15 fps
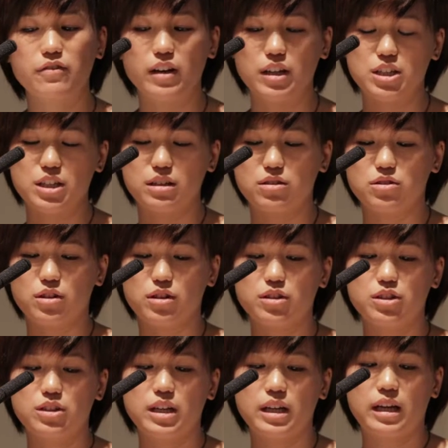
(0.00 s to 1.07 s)
function is
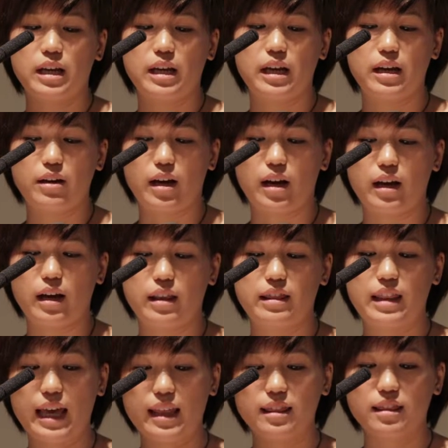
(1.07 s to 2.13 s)
searched,
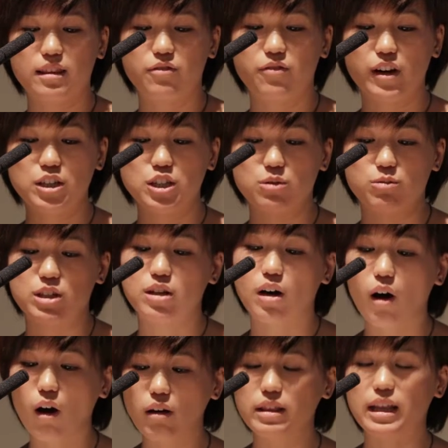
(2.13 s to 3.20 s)
then the function which
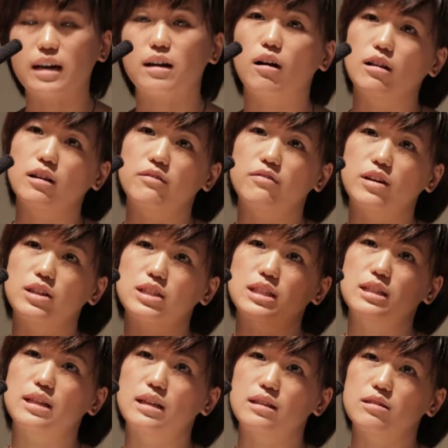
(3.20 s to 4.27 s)
called that calling
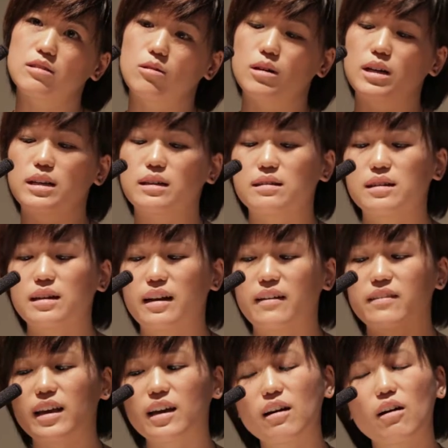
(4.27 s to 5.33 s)
function, and so on. I
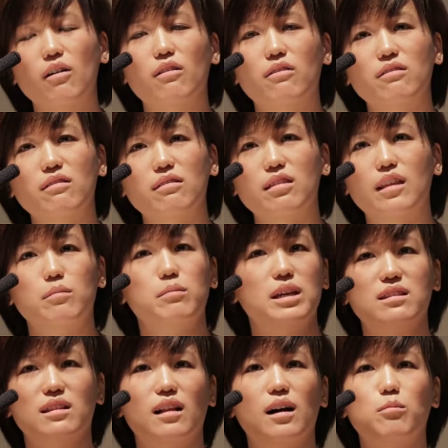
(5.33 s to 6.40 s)
was like, oh, that
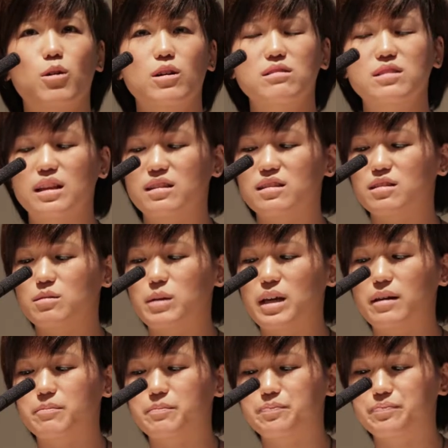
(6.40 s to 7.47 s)
makes a lot more sense to
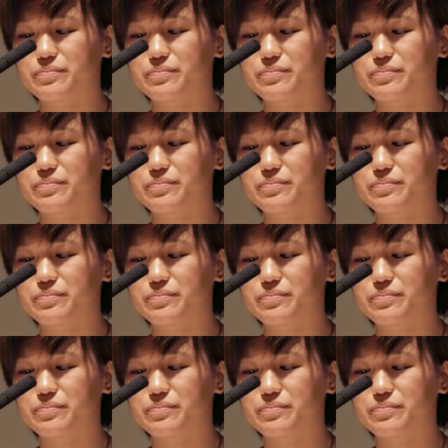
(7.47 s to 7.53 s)
me.